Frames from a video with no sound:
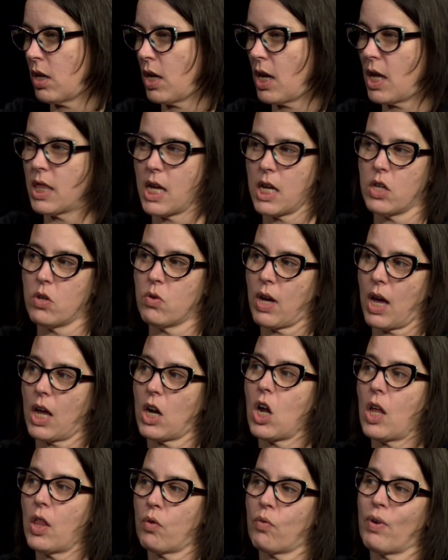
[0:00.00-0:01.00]
and that you got
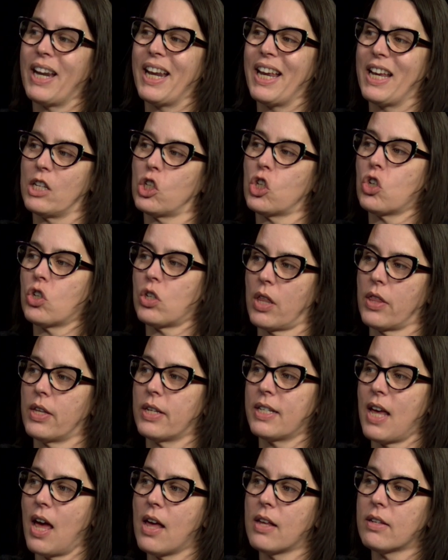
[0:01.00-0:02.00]
all the right answers on the
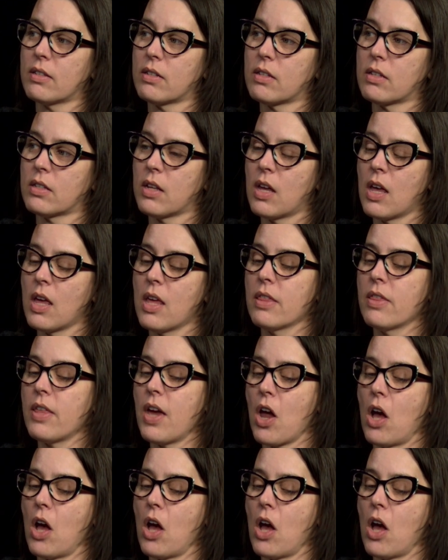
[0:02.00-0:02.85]
tests. They